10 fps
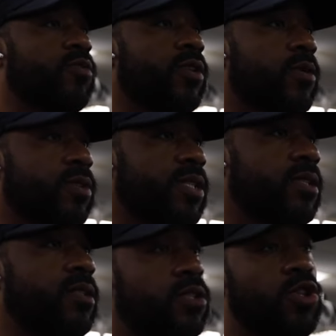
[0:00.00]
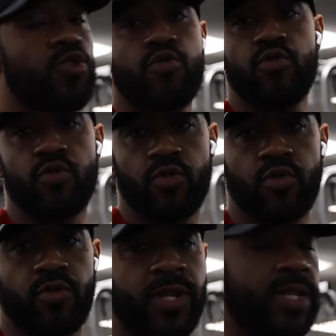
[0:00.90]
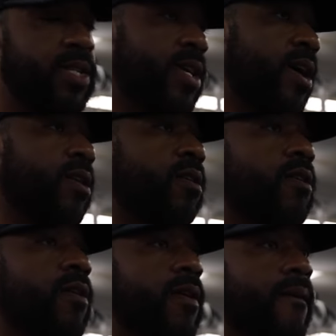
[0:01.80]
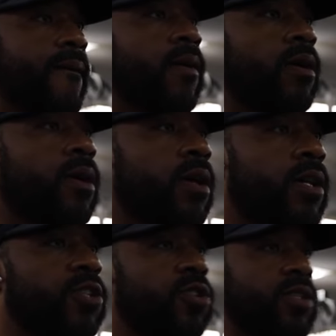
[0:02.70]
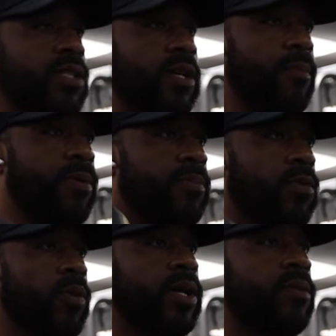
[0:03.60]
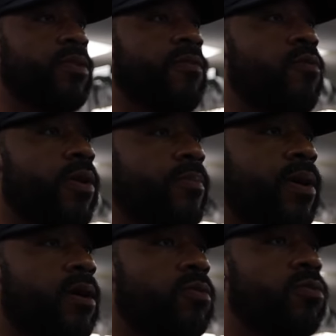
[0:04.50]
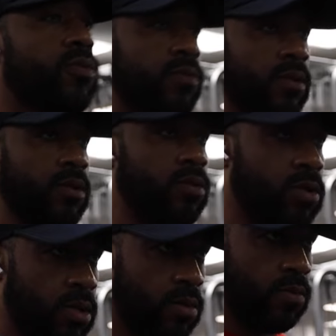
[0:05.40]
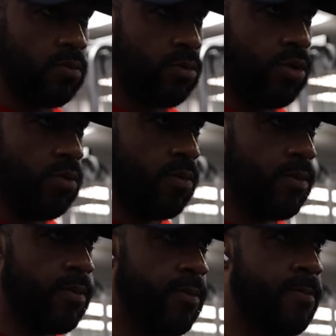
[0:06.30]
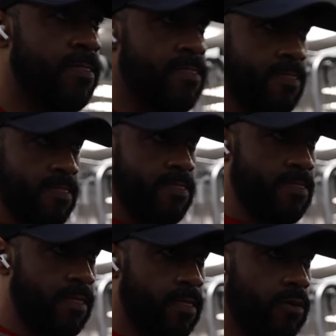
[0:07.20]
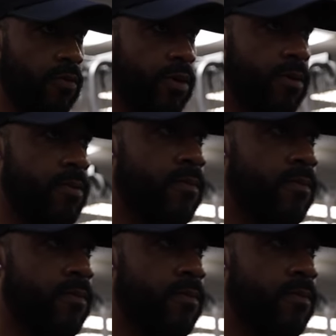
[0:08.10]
we're on our third set. All right, as y'all can see, I bumped the weight up to 40 pounds. 2, 3,